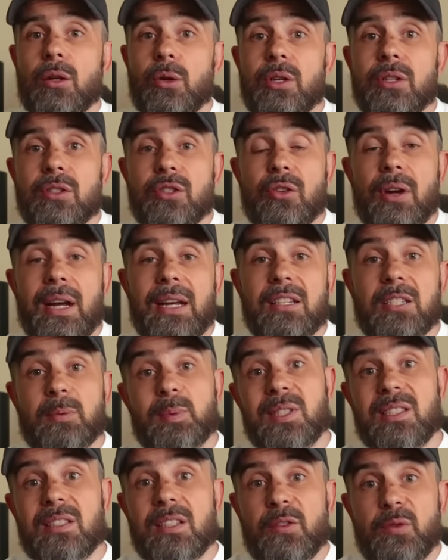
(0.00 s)
Lucas trained
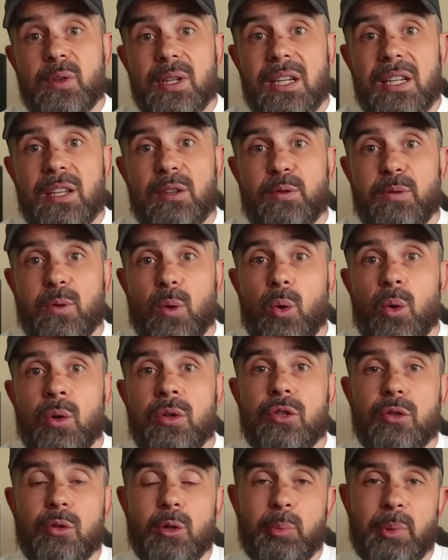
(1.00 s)
specifically for
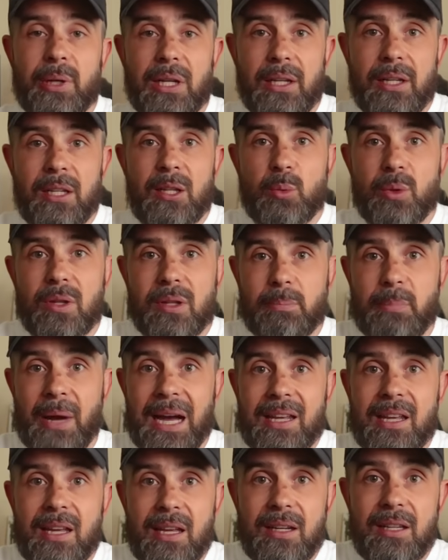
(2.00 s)
durability with
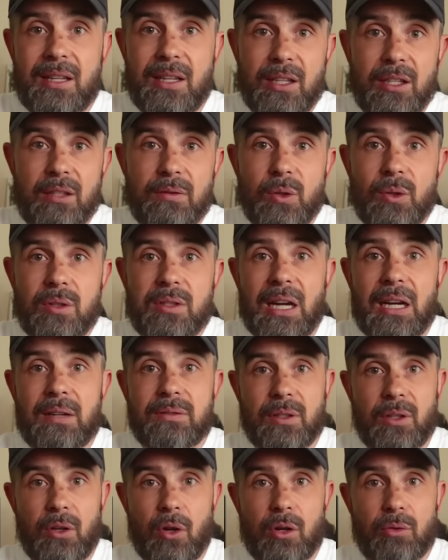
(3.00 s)
back-end intervals
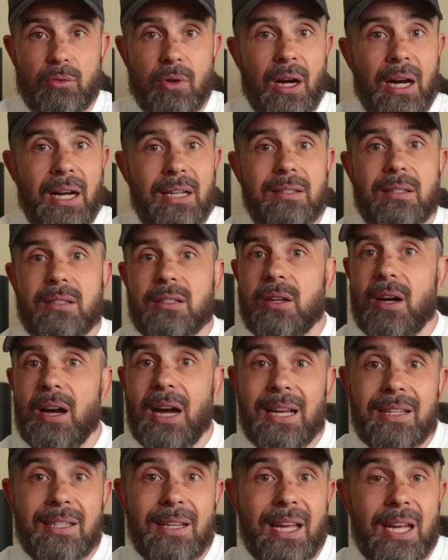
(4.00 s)
after long rides,
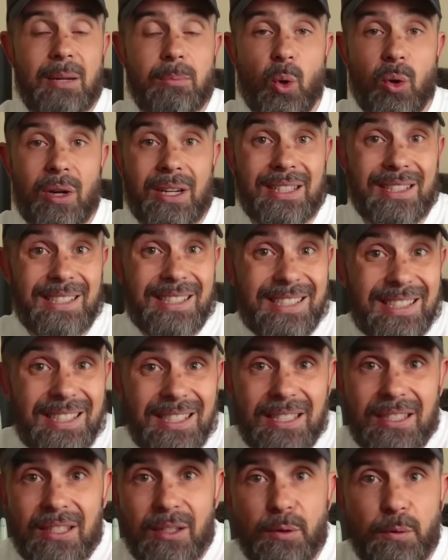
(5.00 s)
tighter and more
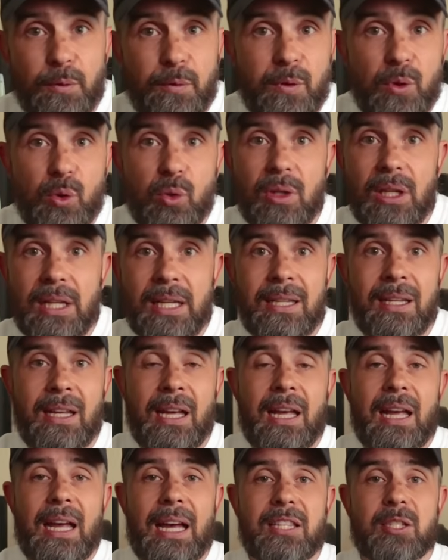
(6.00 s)
consistent fueling,
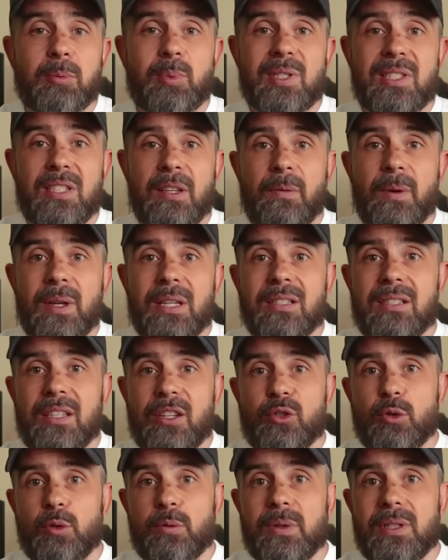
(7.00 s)
and specific
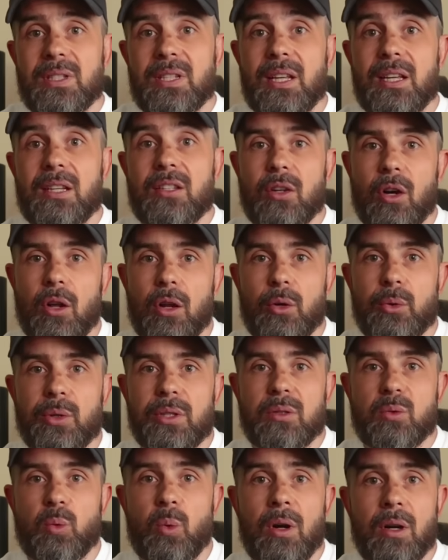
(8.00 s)
central fatigue
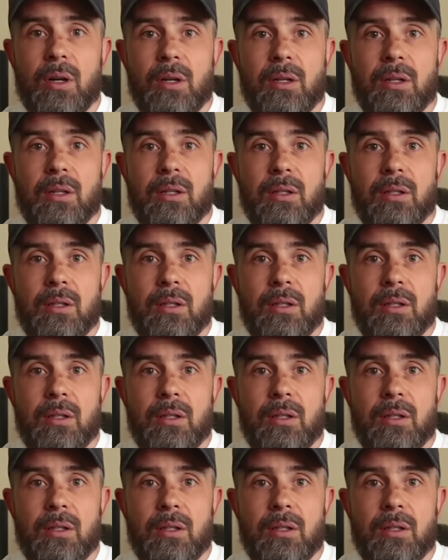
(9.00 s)
tolerance work.